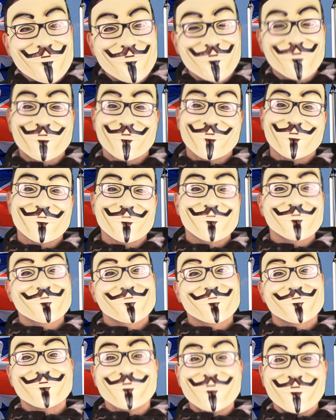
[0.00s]
I think
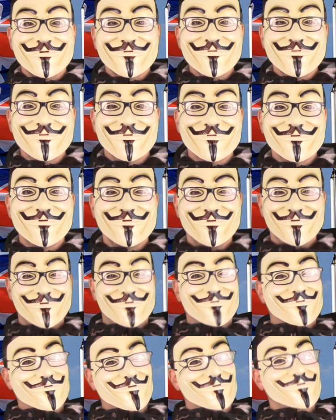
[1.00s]
was the quote.
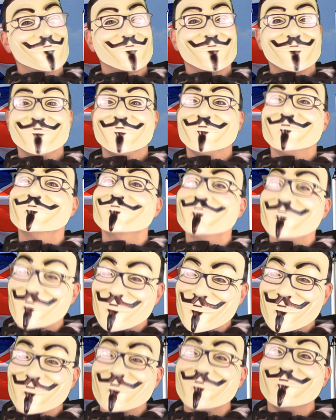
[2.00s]
If only we were so
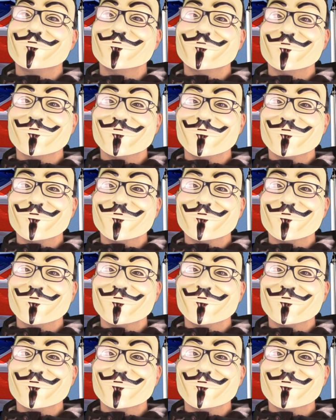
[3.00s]
lucky, eh?